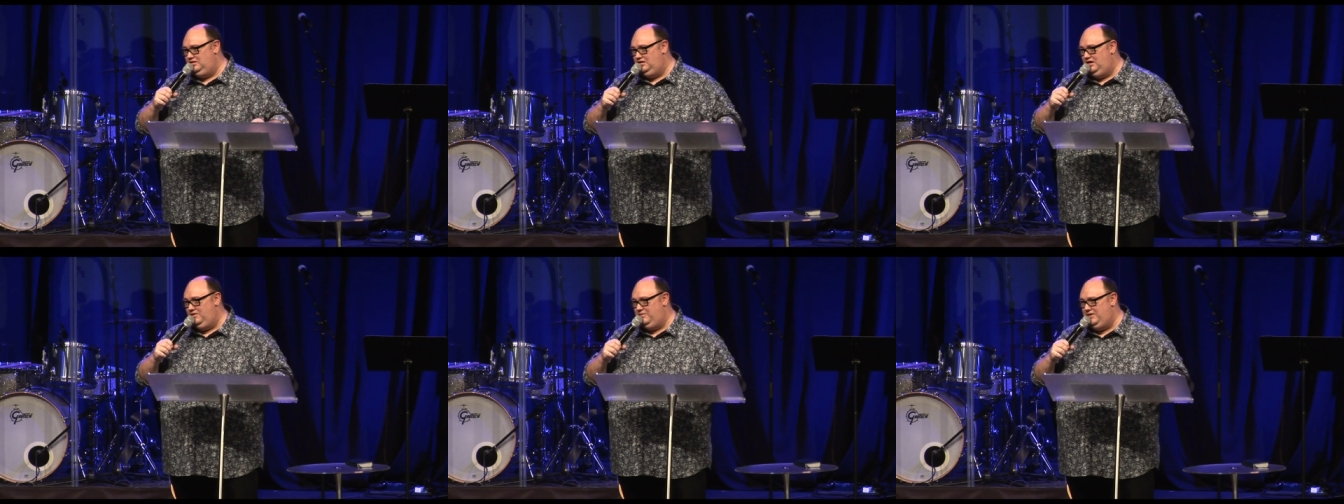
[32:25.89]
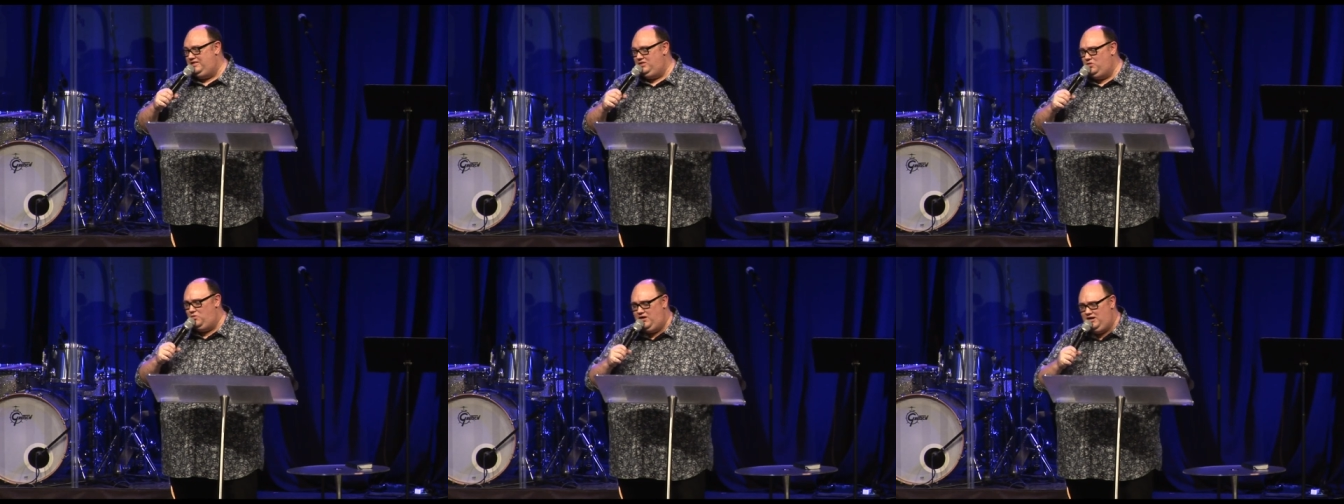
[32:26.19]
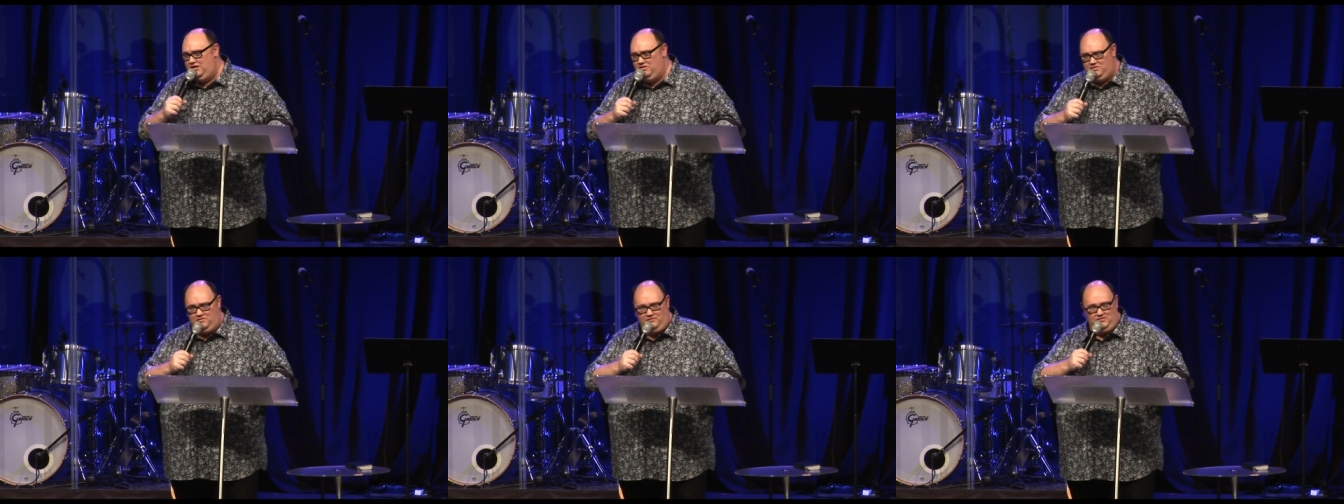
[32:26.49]
about the
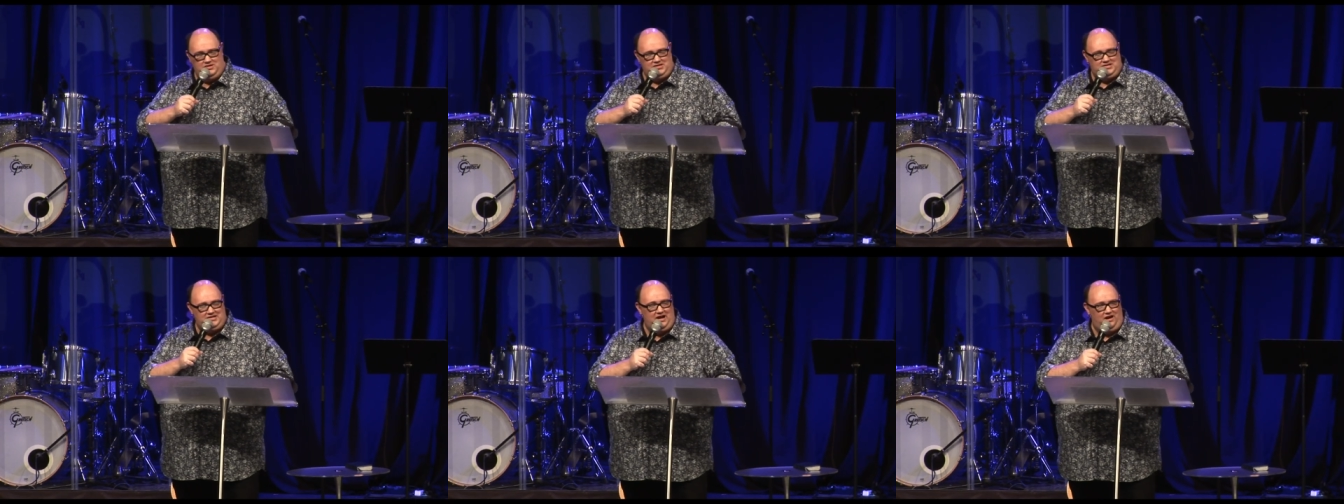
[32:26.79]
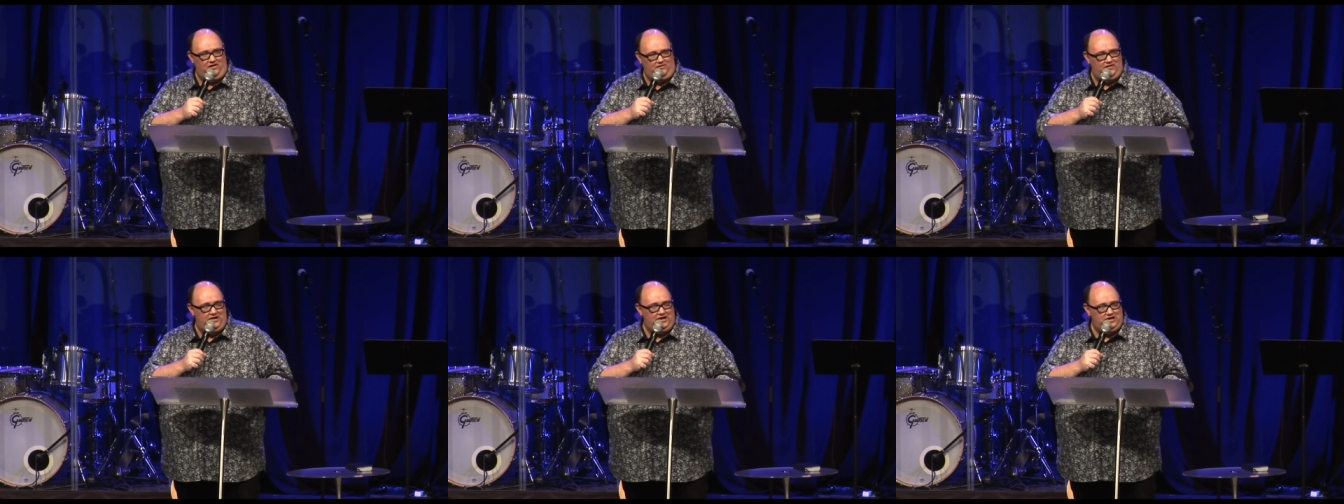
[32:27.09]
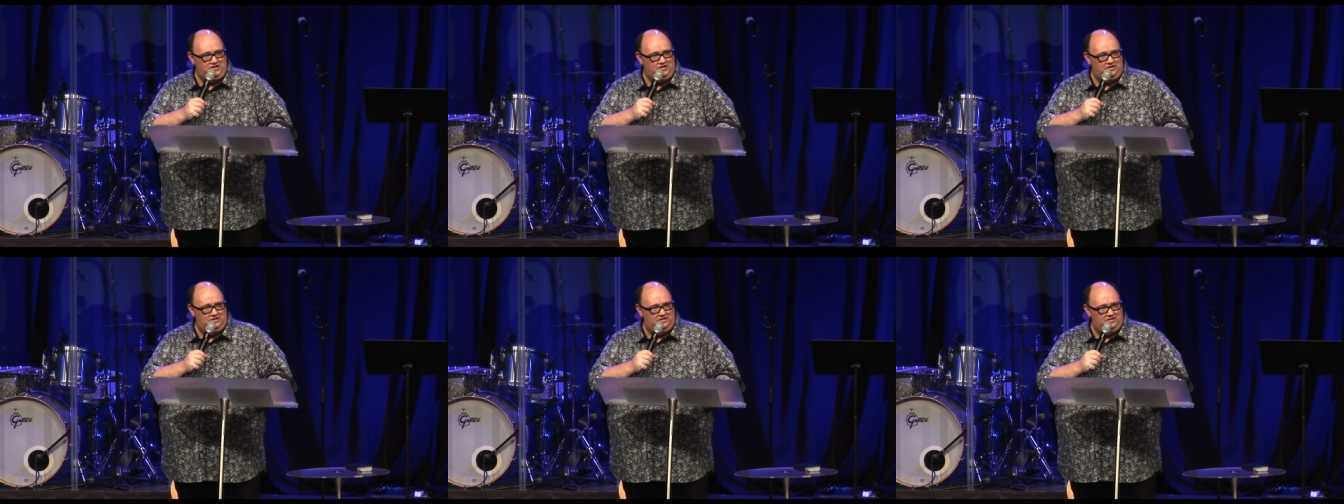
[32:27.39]
wonder of your
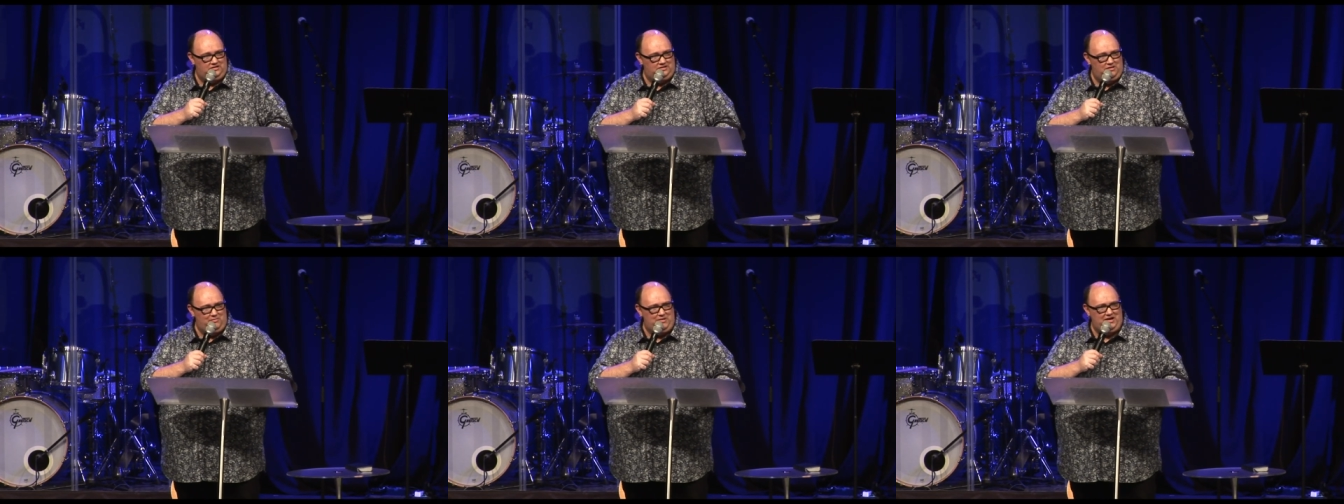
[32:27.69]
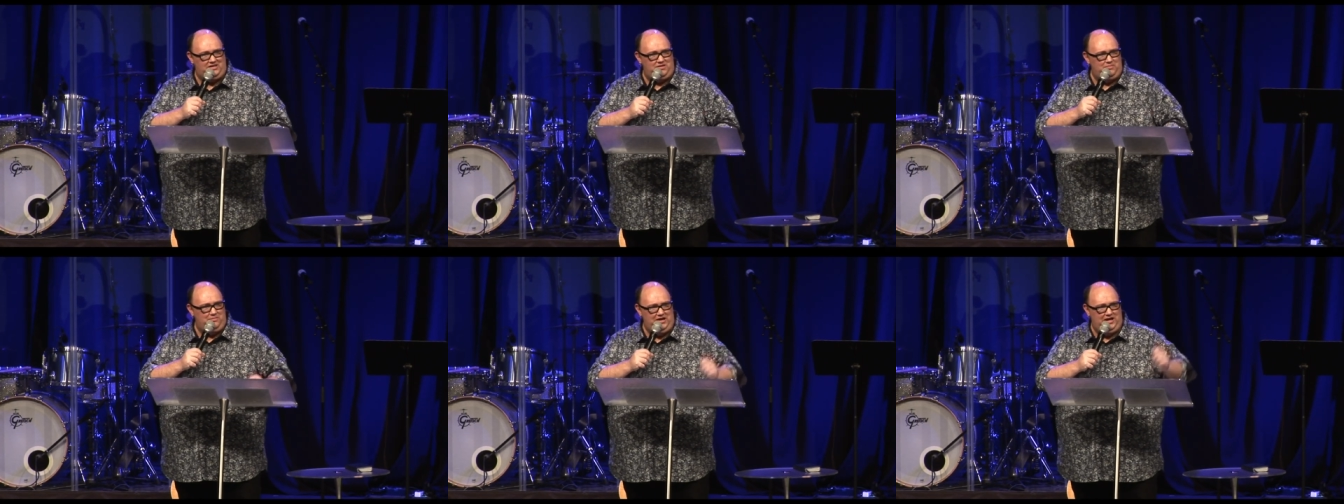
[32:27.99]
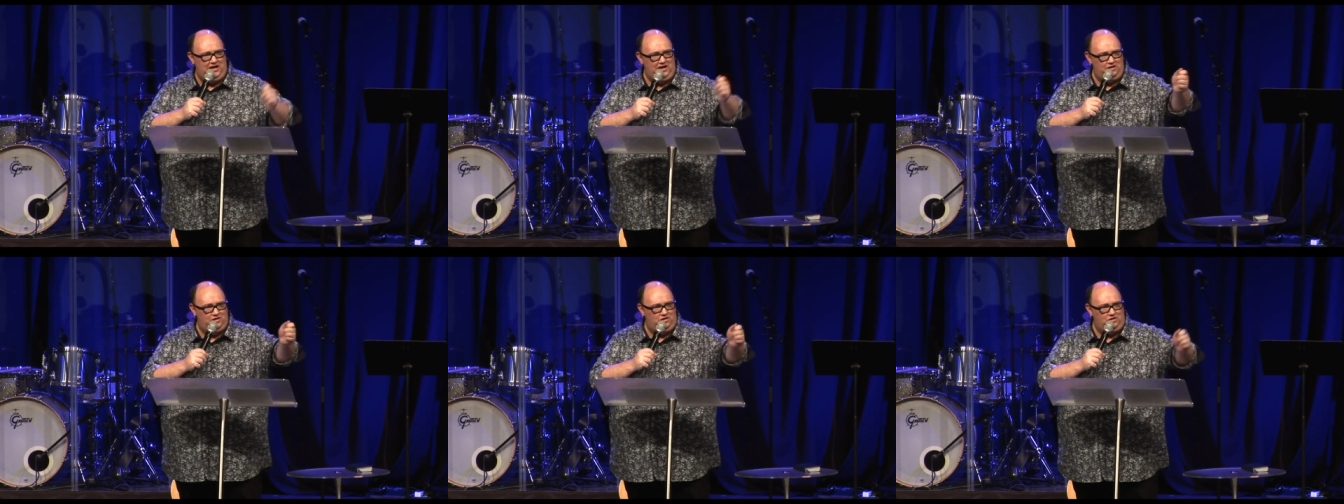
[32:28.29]
salvation, about the
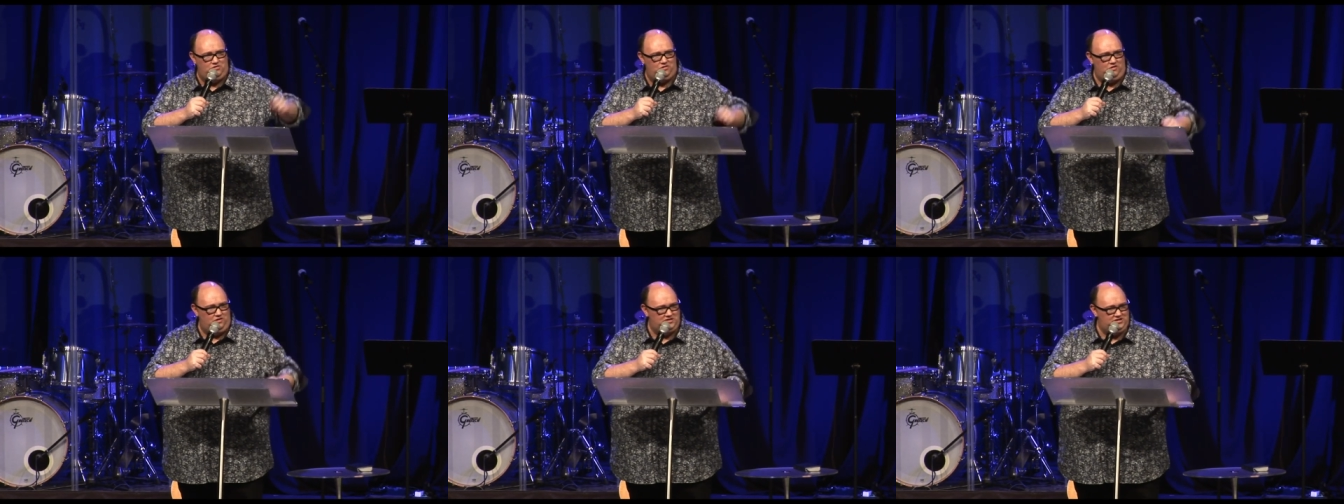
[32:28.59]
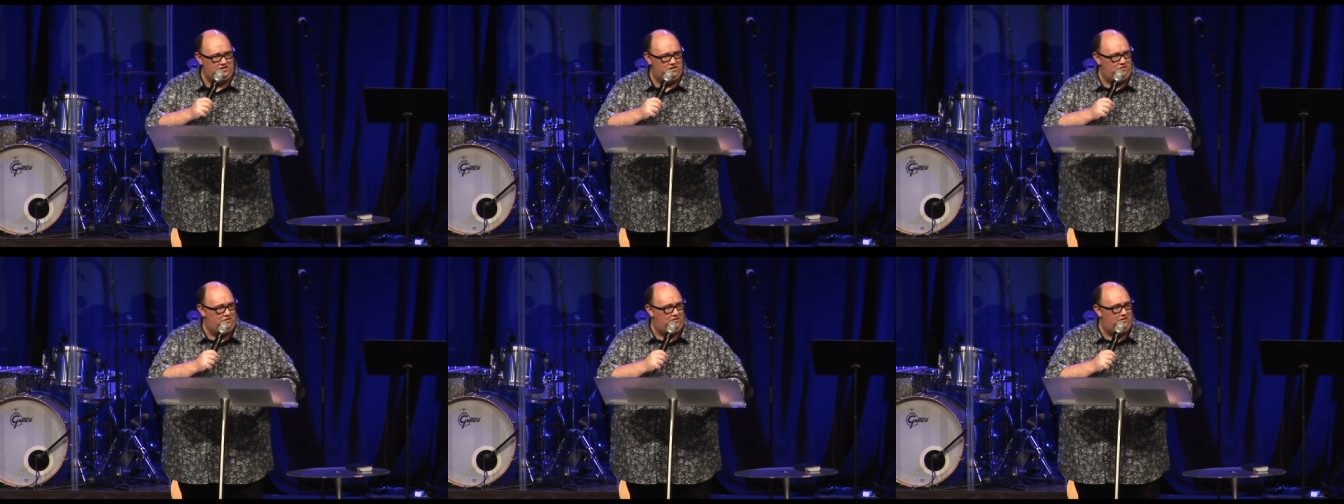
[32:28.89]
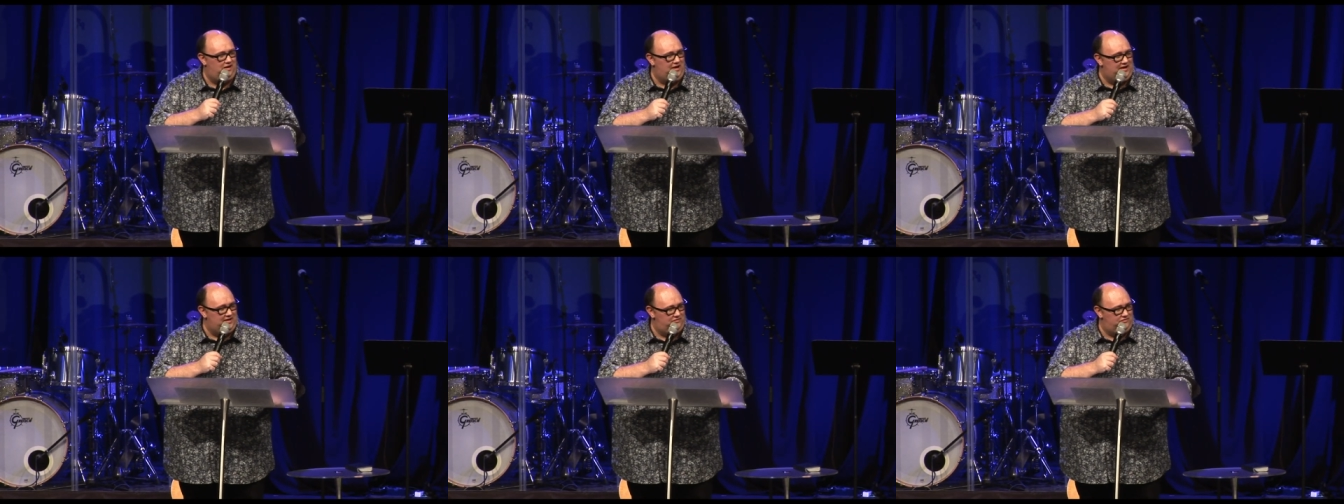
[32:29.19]
meaning of the cross in your
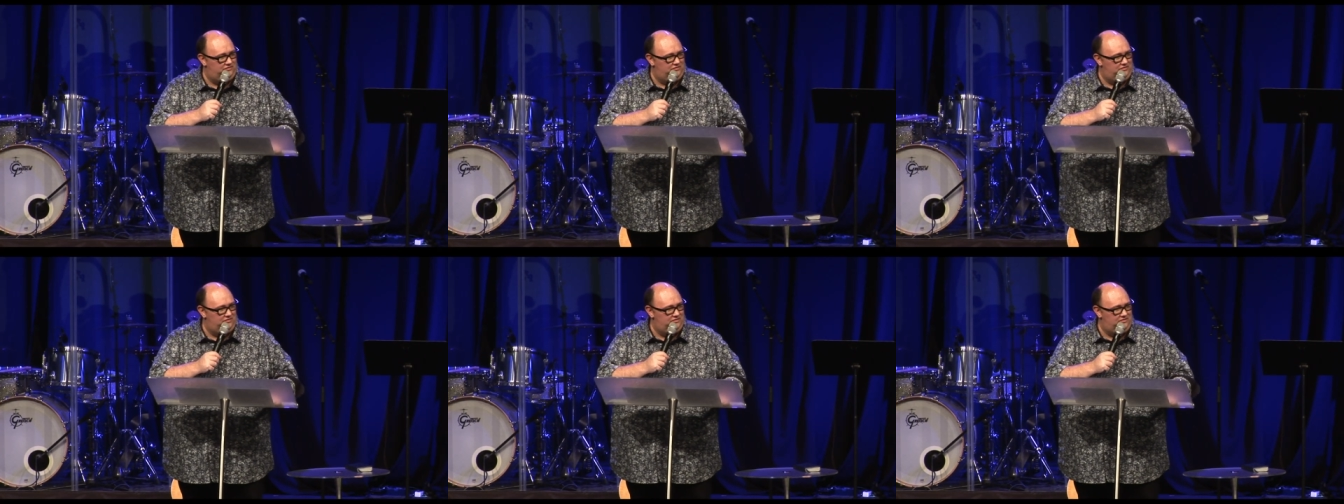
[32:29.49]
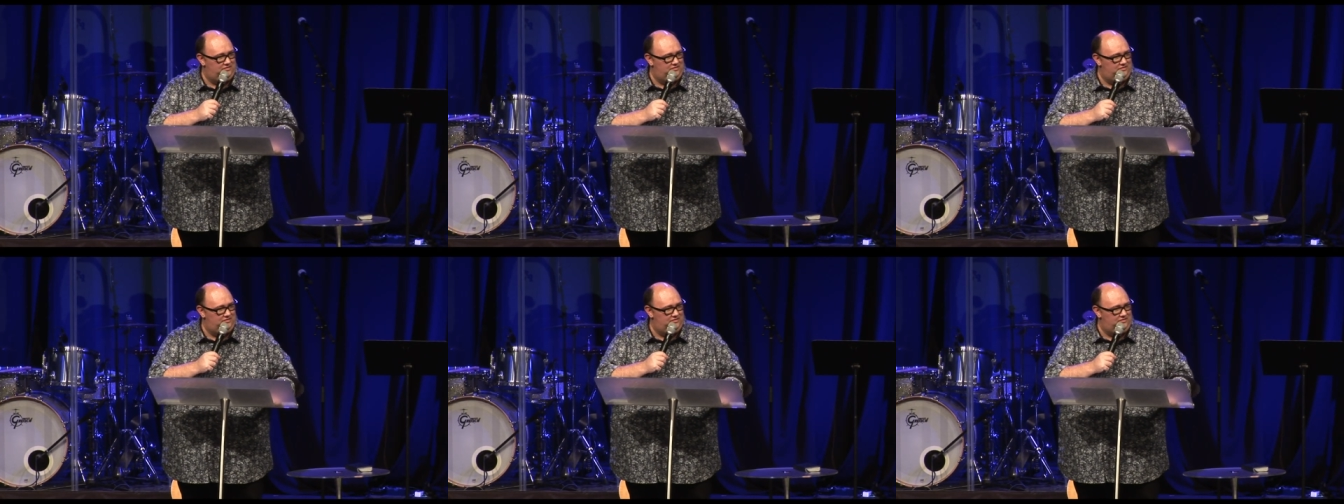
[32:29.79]
life.